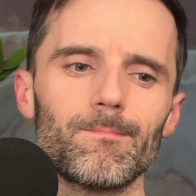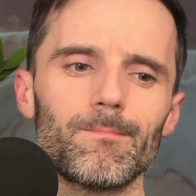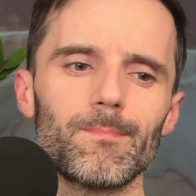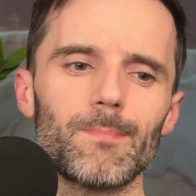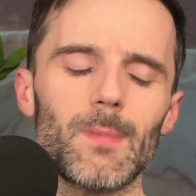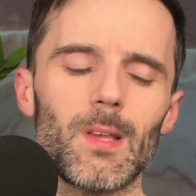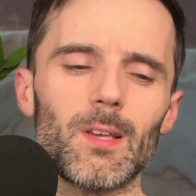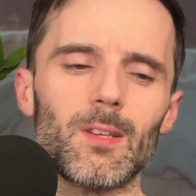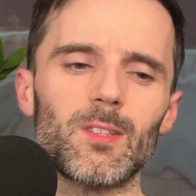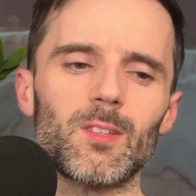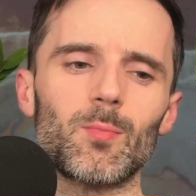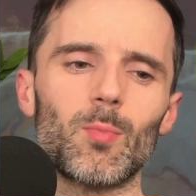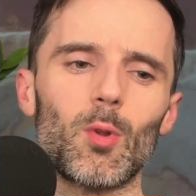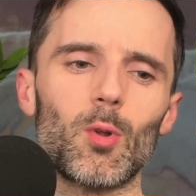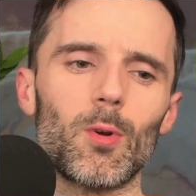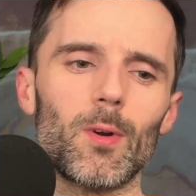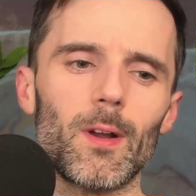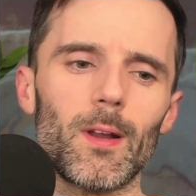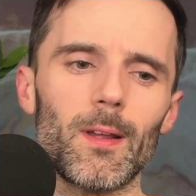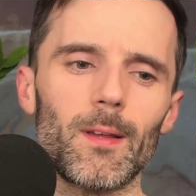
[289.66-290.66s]

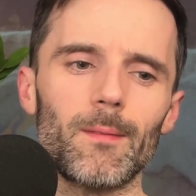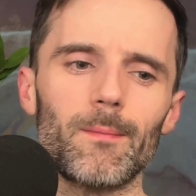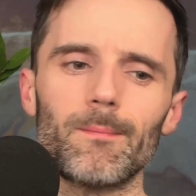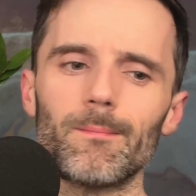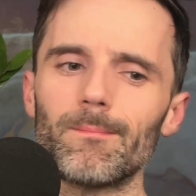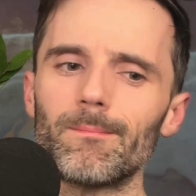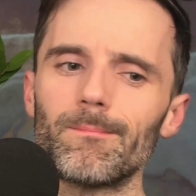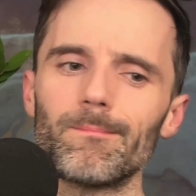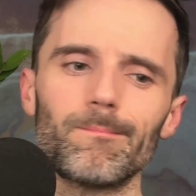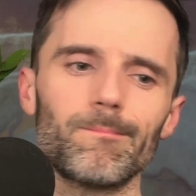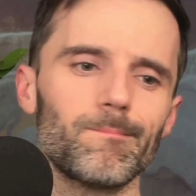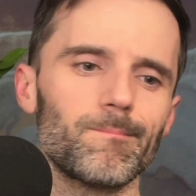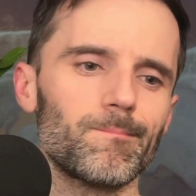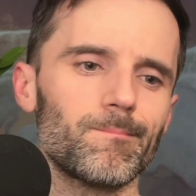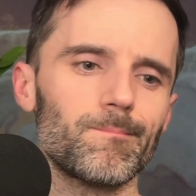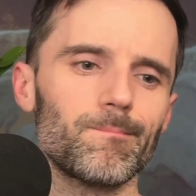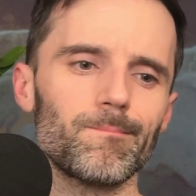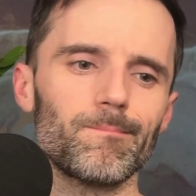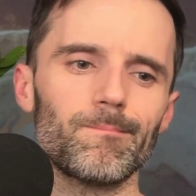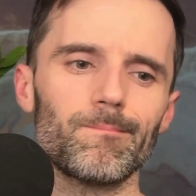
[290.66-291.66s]
exploring
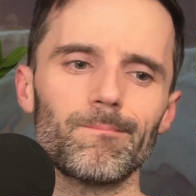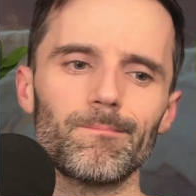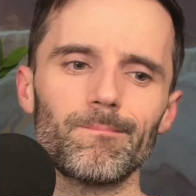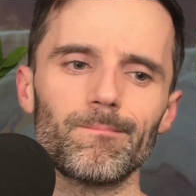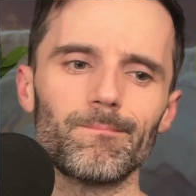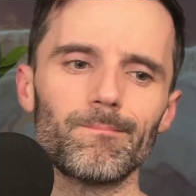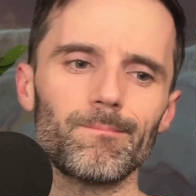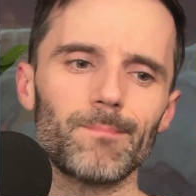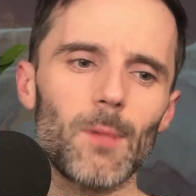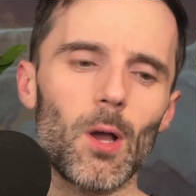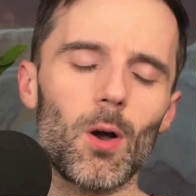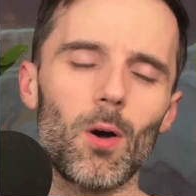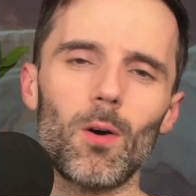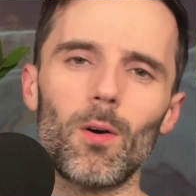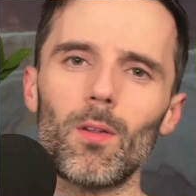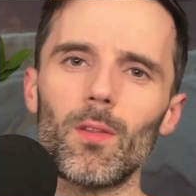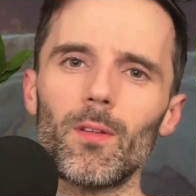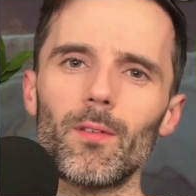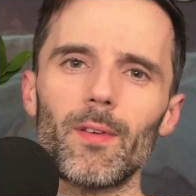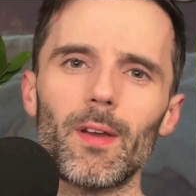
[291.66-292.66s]

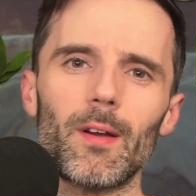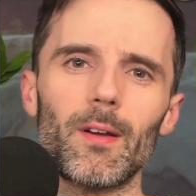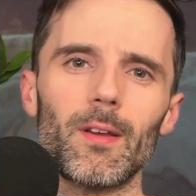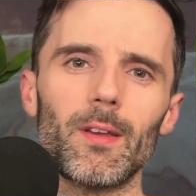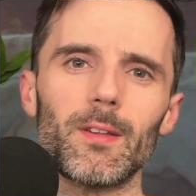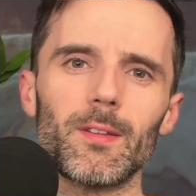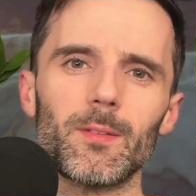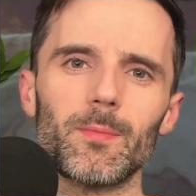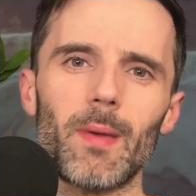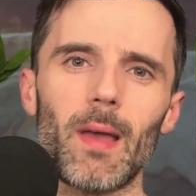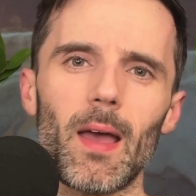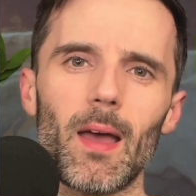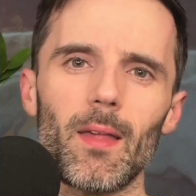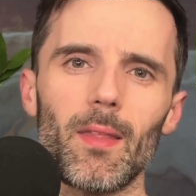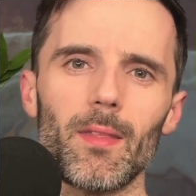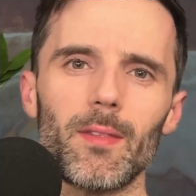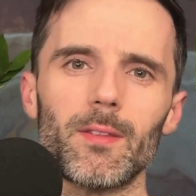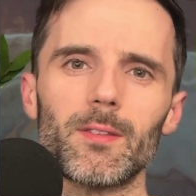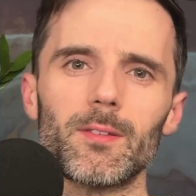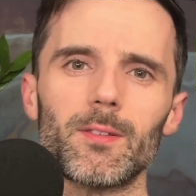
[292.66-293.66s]
all the various
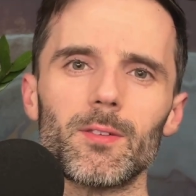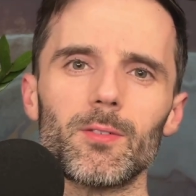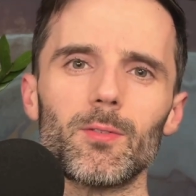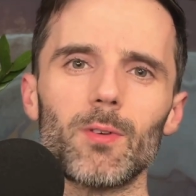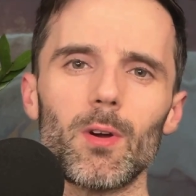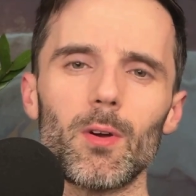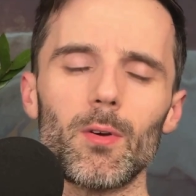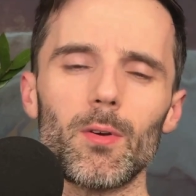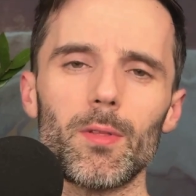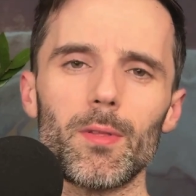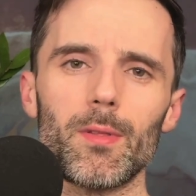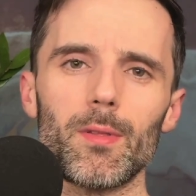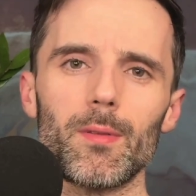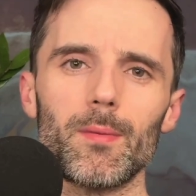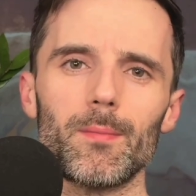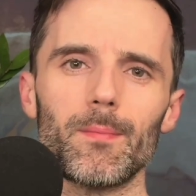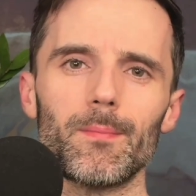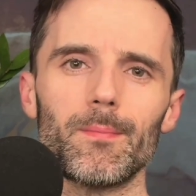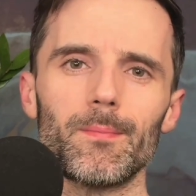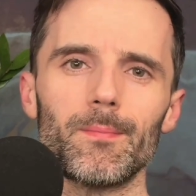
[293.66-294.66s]
paths to growth,
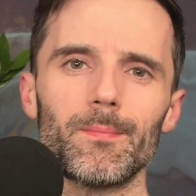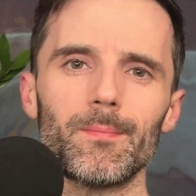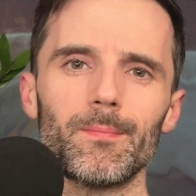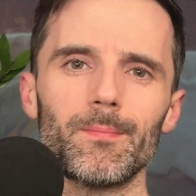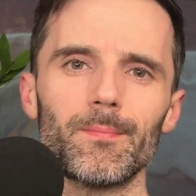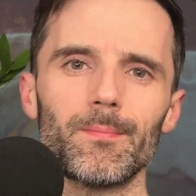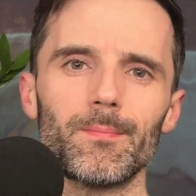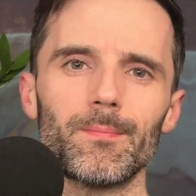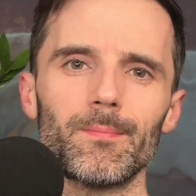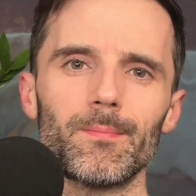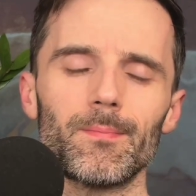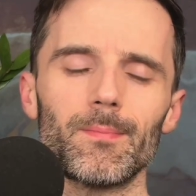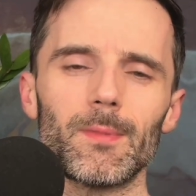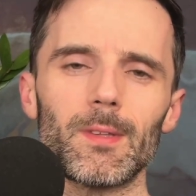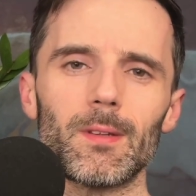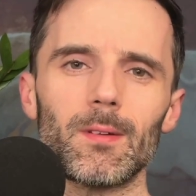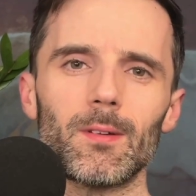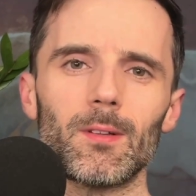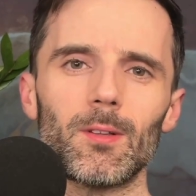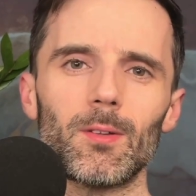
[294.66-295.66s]

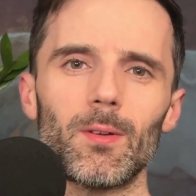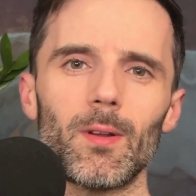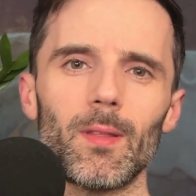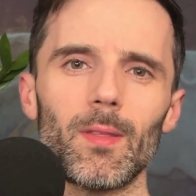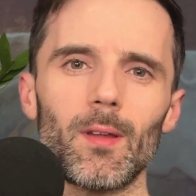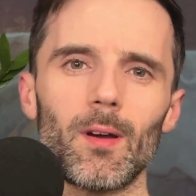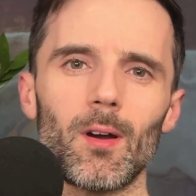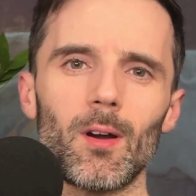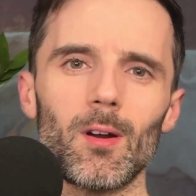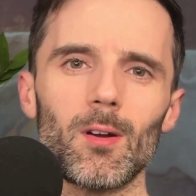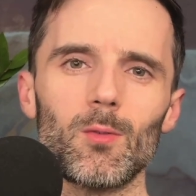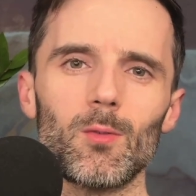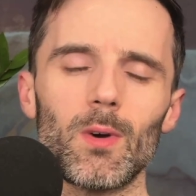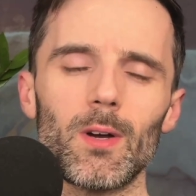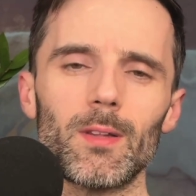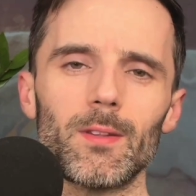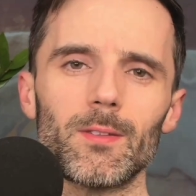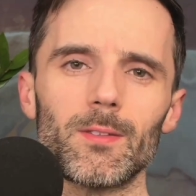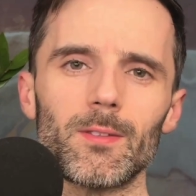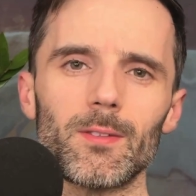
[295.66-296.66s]
including the hard
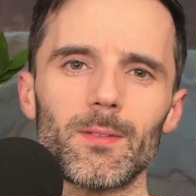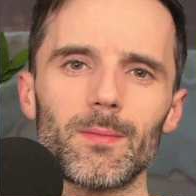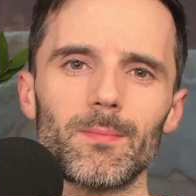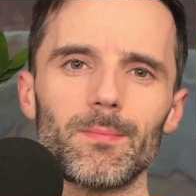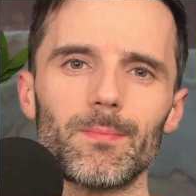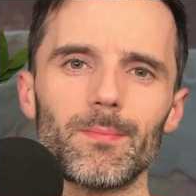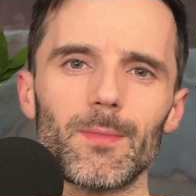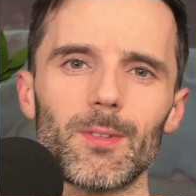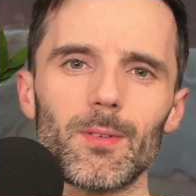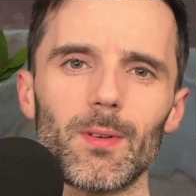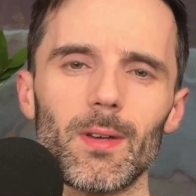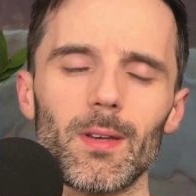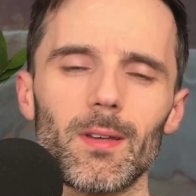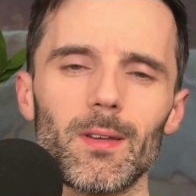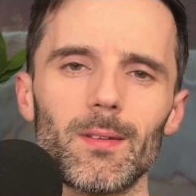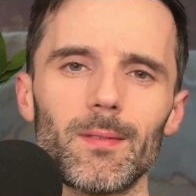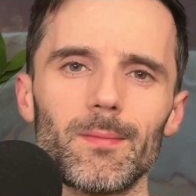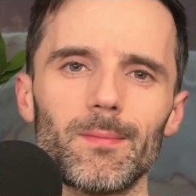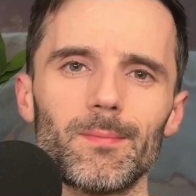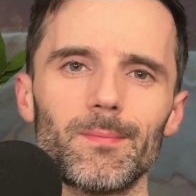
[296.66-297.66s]
ones, so I
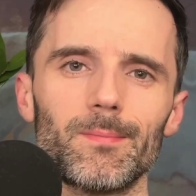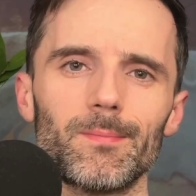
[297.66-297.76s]
can